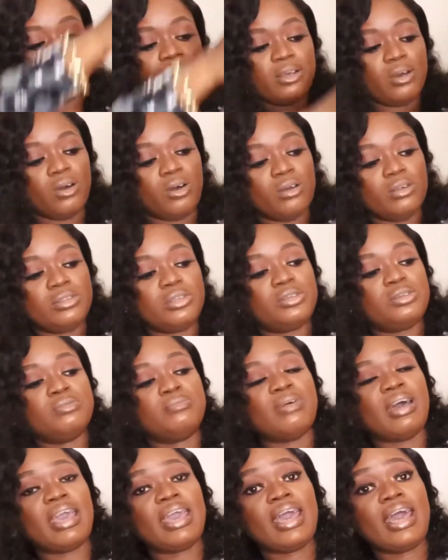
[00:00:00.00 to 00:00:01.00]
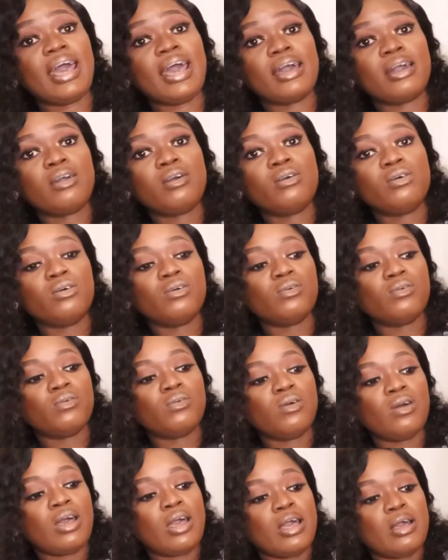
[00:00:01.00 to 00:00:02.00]
onto my
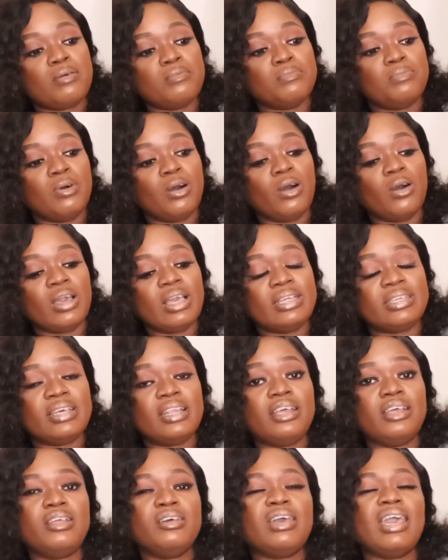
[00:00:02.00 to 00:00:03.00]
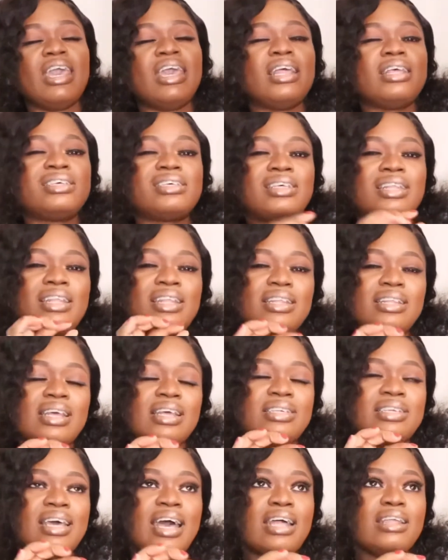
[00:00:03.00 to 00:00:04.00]
ankle, but it's a little,
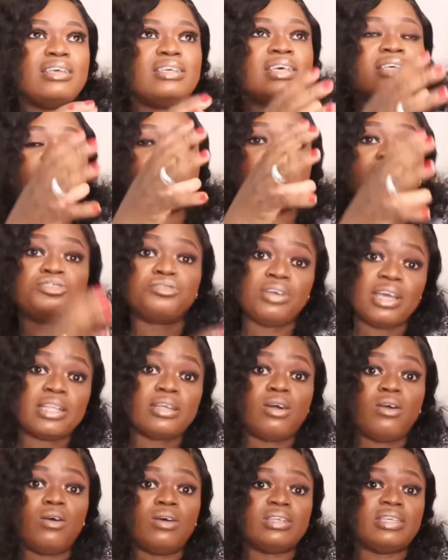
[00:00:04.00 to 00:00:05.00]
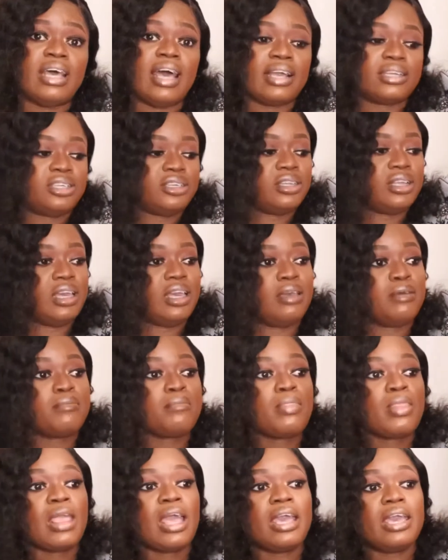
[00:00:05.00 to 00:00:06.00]
it's a straight cut actually.
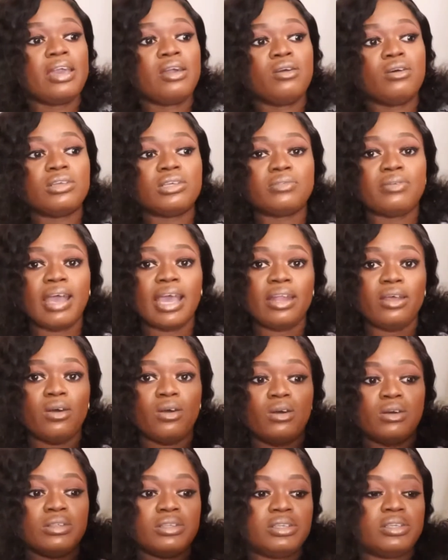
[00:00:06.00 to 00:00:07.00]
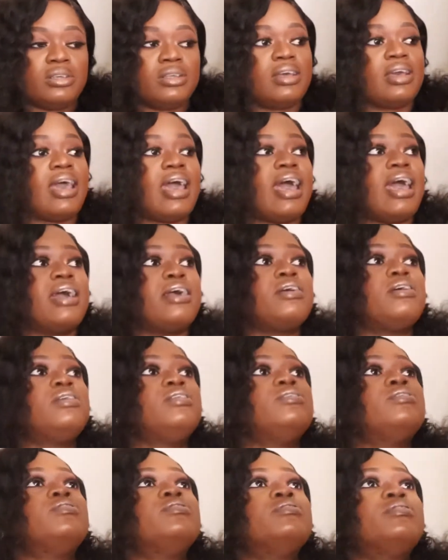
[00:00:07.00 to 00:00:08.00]
It goes right onto the
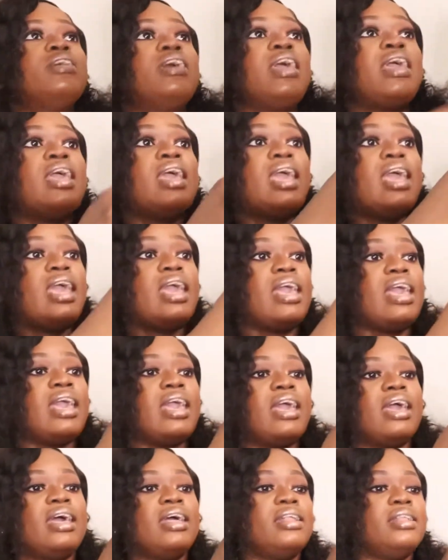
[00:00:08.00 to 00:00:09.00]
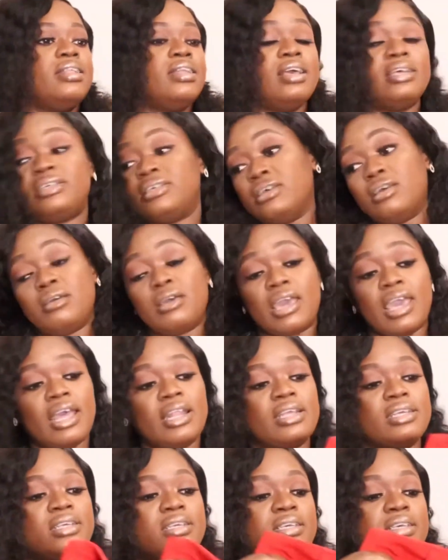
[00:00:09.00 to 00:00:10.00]
ankle, and it's, again,
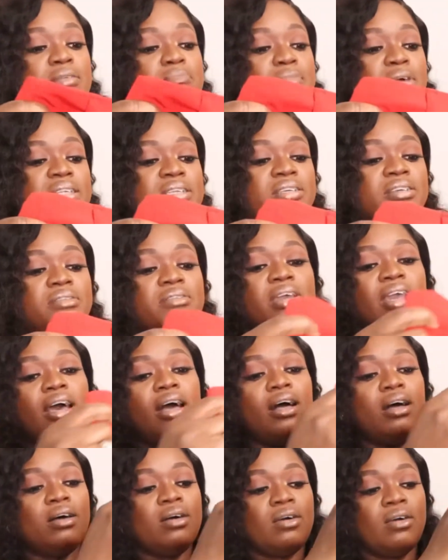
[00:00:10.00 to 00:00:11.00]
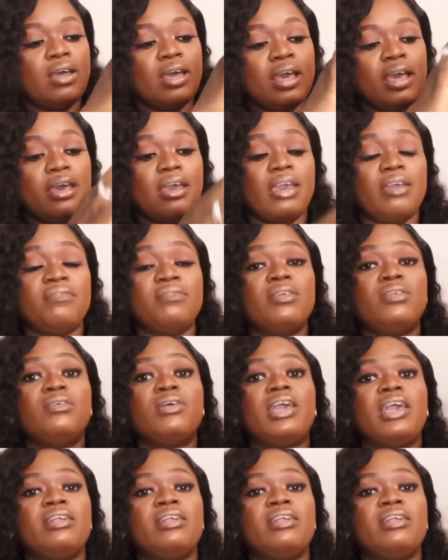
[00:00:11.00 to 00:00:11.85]
it's the same material. If you look in